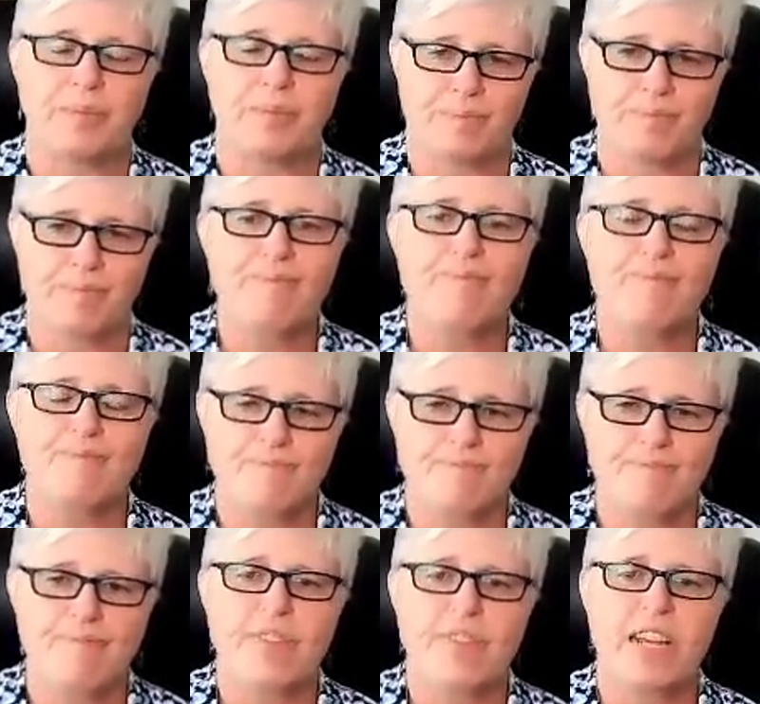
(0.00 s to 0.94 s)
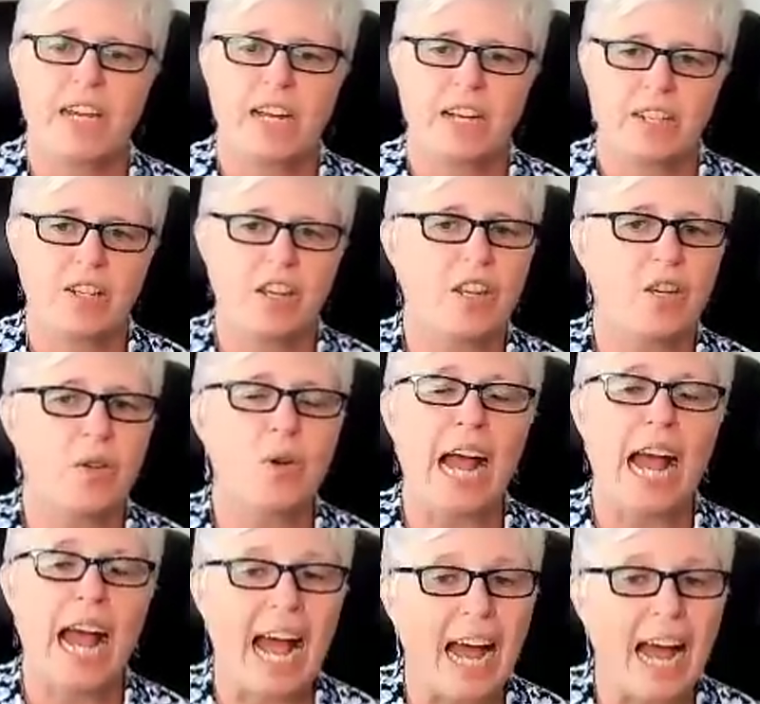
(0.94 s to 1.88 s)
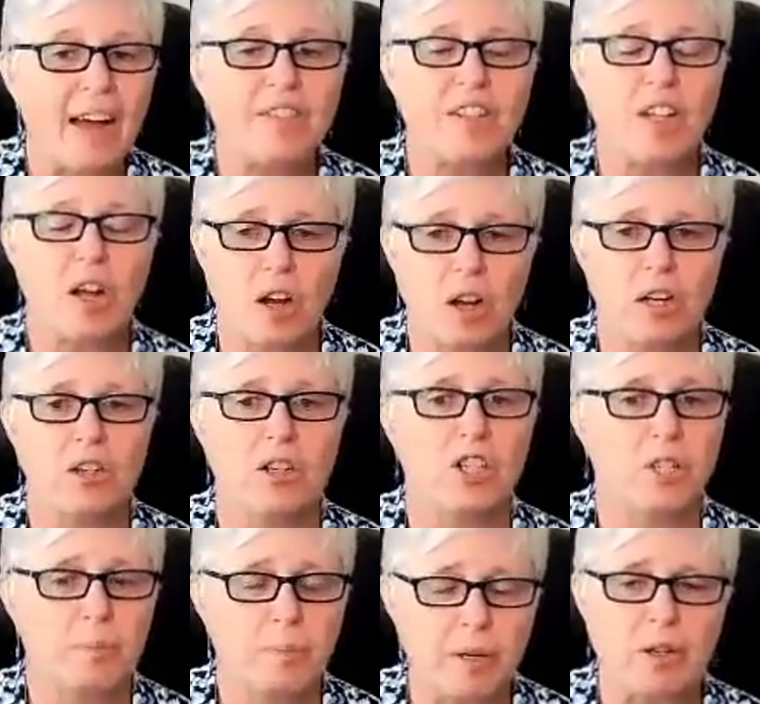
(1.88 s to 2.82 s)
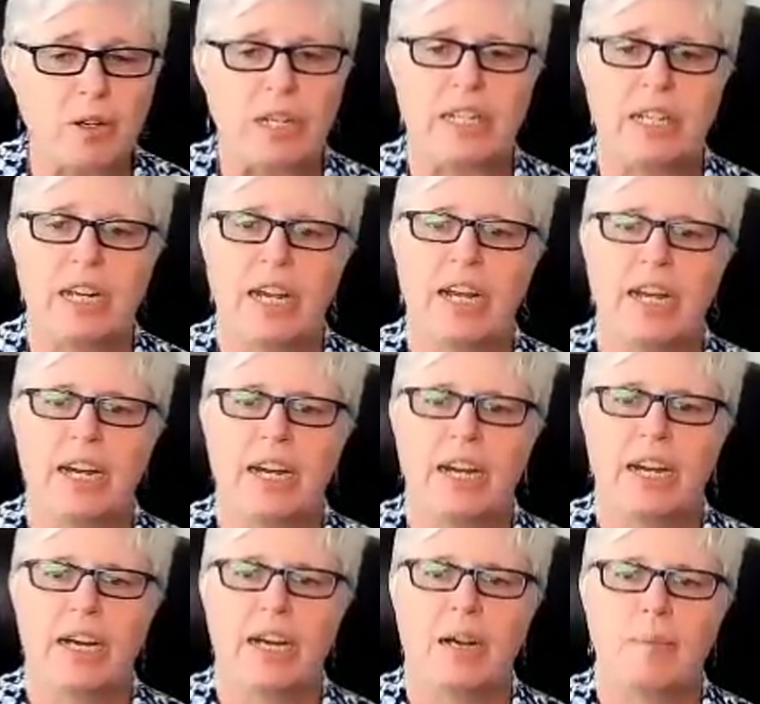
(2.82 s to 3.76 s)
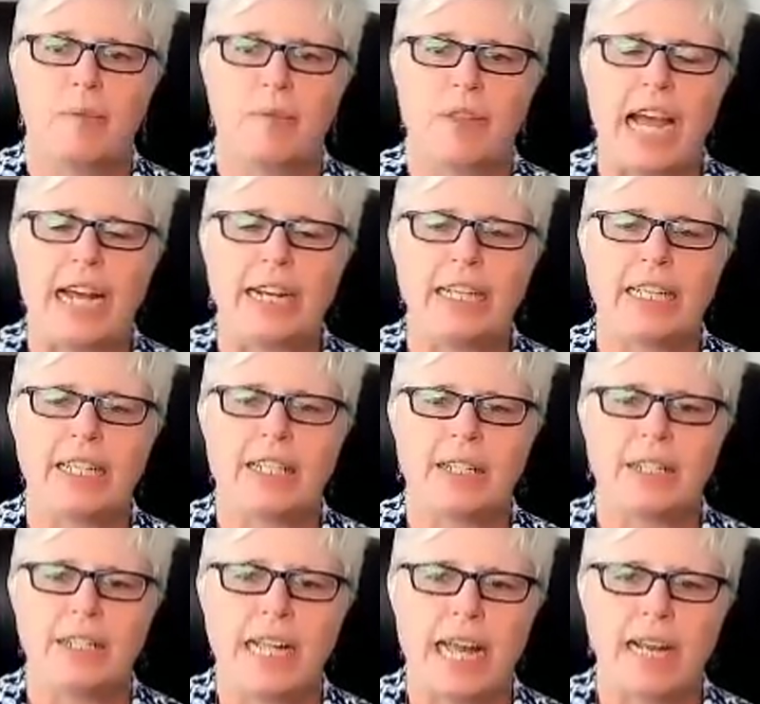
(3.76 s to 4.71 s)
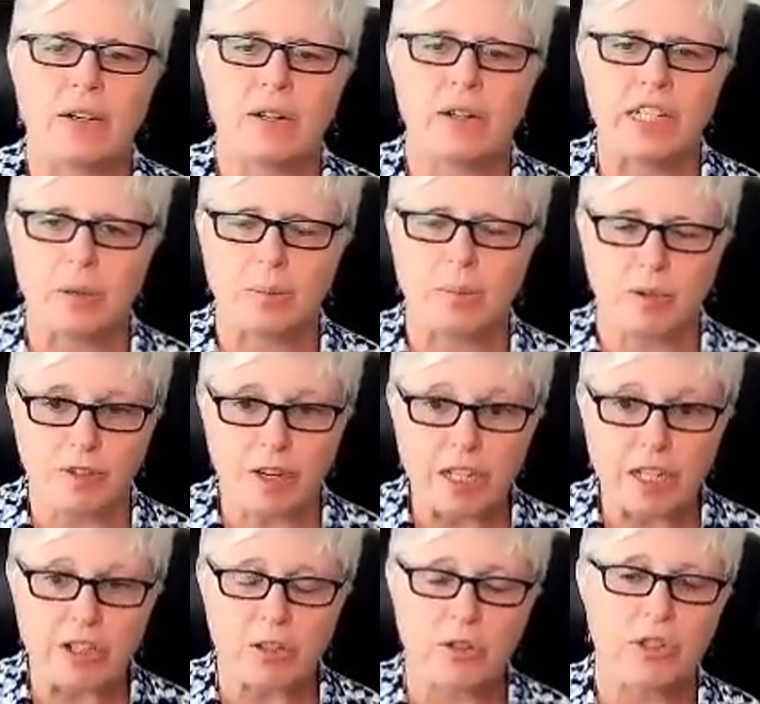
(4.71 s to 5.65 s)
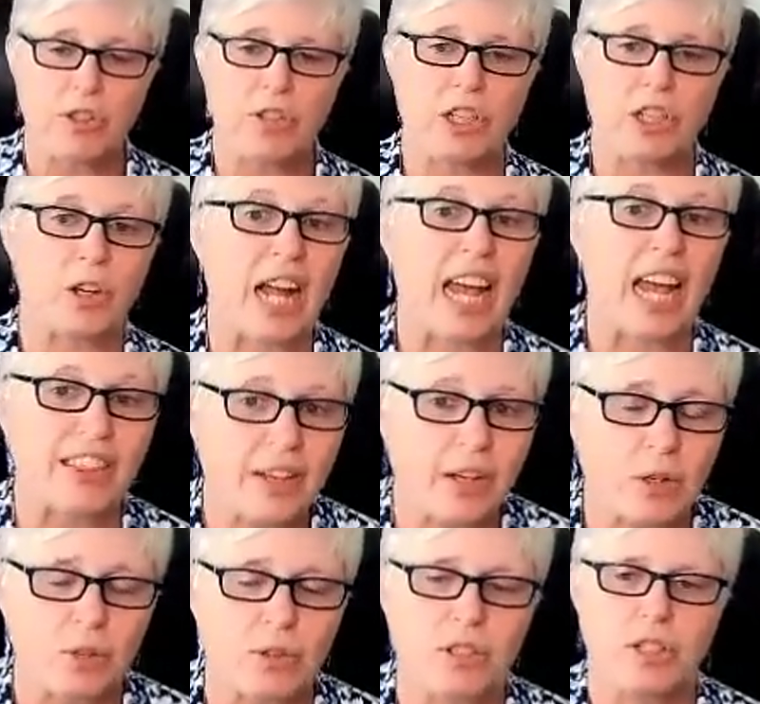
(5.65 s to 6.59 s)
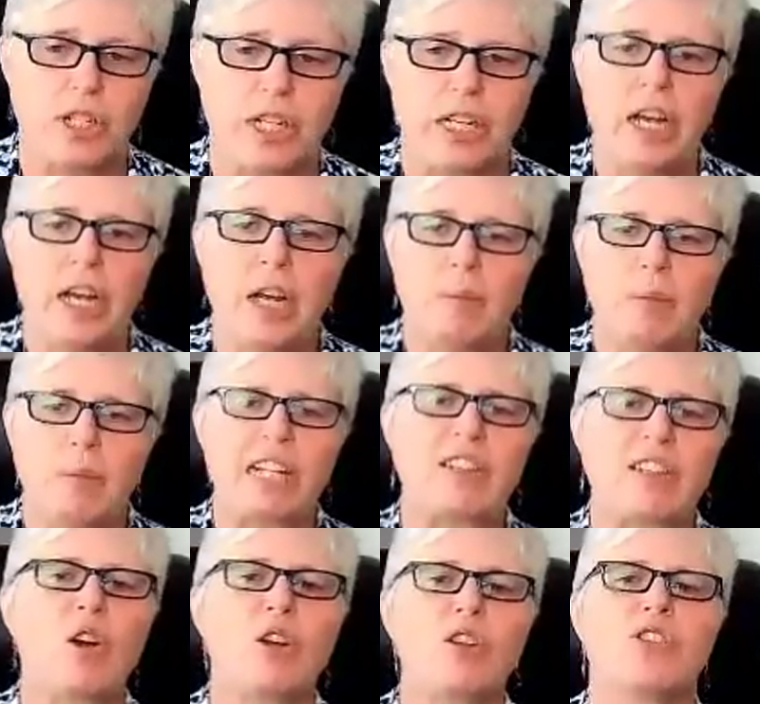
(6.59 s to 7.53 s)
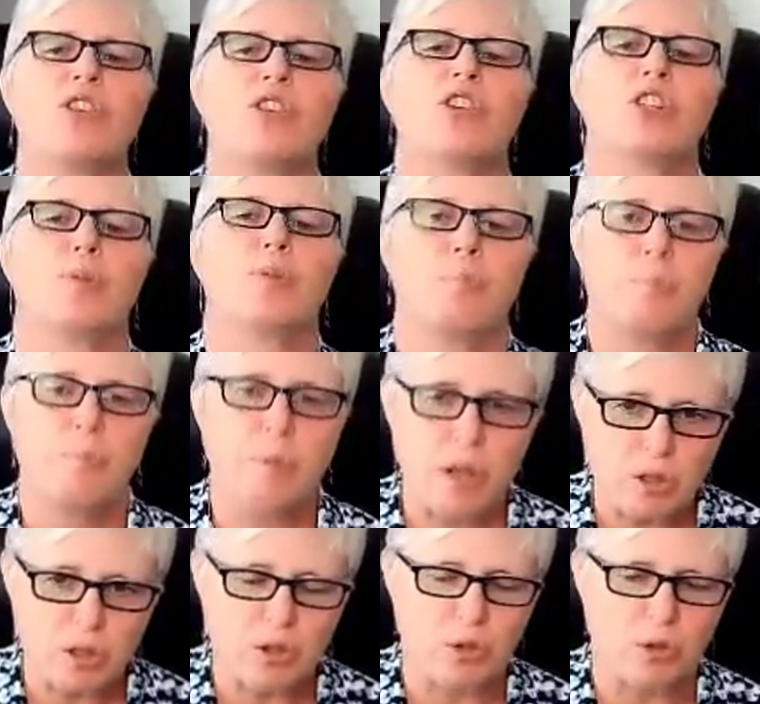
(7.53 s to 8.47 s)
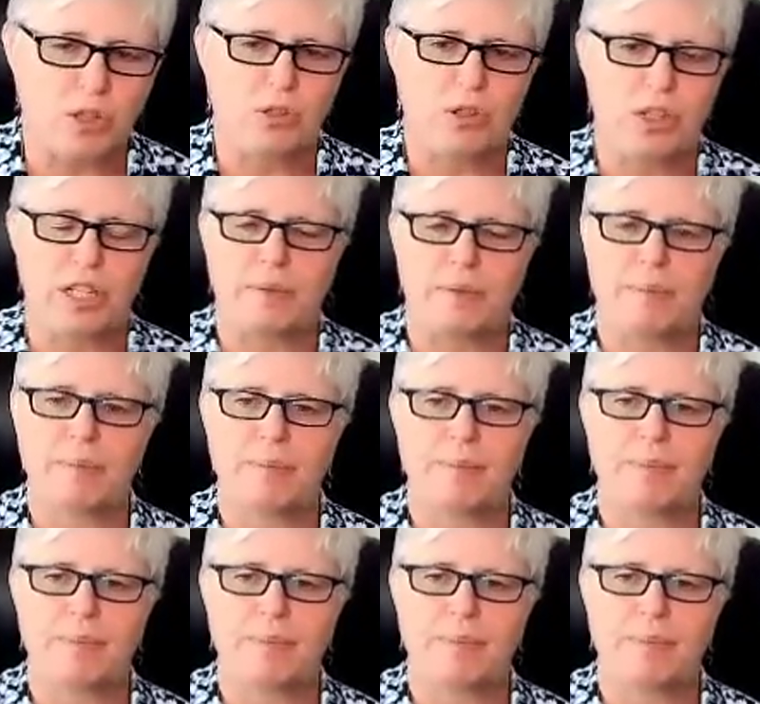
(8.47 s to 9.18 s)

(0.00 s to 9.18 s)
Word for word: Yeah, just collapsed. You know, so you just collapsed. Honor spirit. Um, that is not only your professional duty, your ethical duty, but it's also yes. your spiritual duty